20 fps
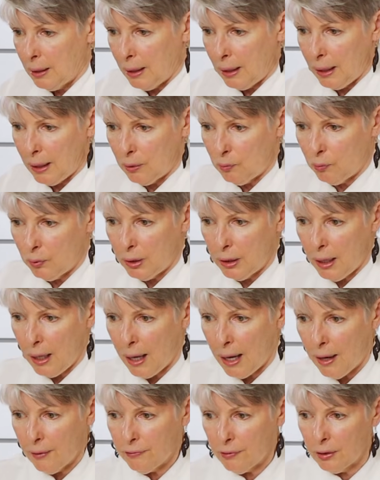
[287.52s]
And we
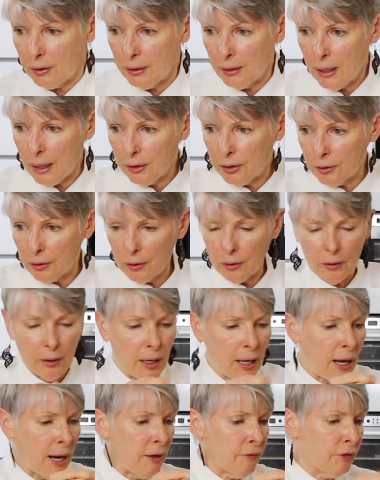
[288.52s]
have
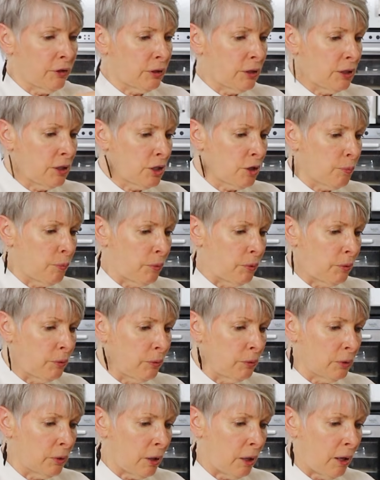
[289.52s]
another half a
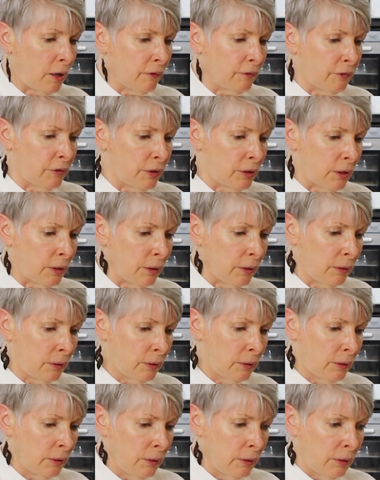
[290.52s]
teaspoon of the
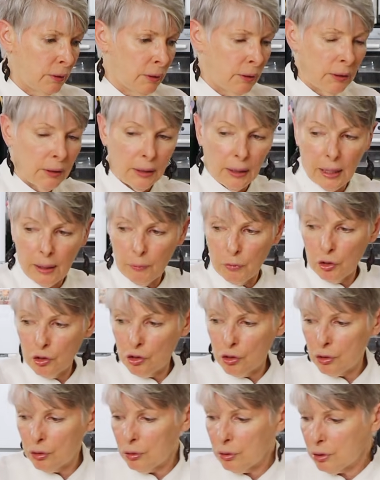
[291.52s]
lemon
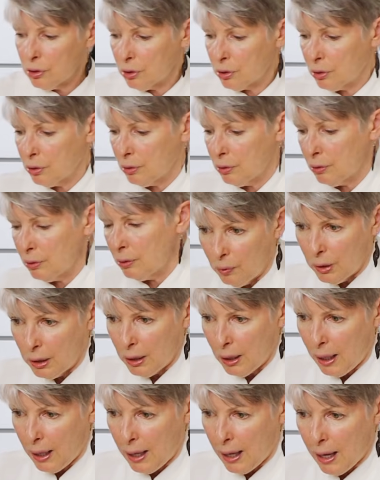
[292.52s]
juice.
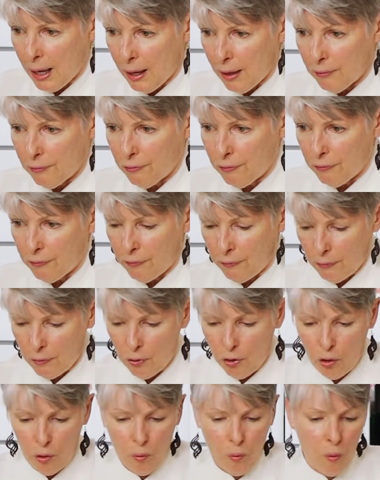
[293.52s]
We have
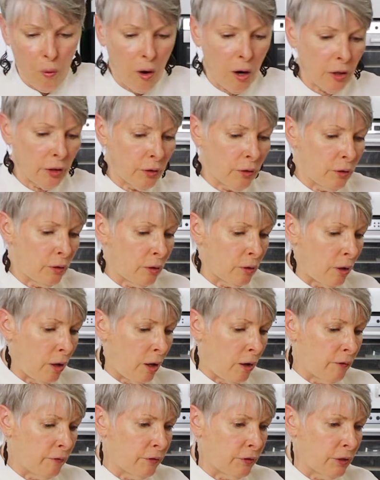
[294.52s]
a quarter
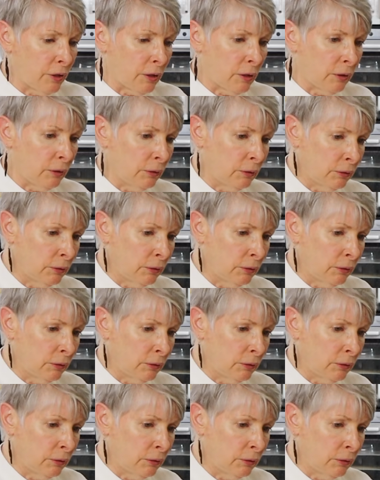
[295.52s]
of the